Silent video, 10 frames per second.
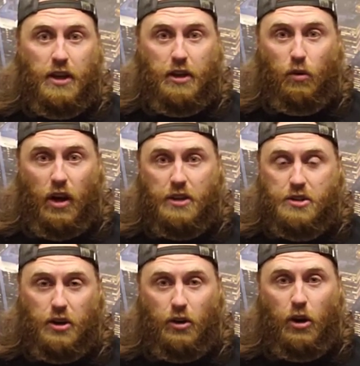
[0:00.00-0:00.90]
across
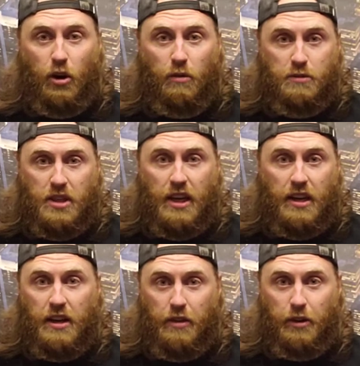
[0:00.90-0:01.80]
your home to get
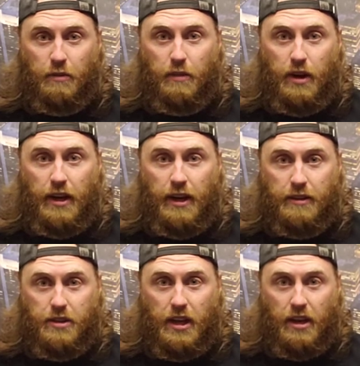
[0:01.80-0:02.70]
another uh,
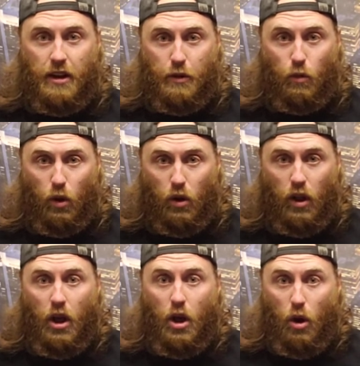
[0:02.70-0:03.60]
to get another roll,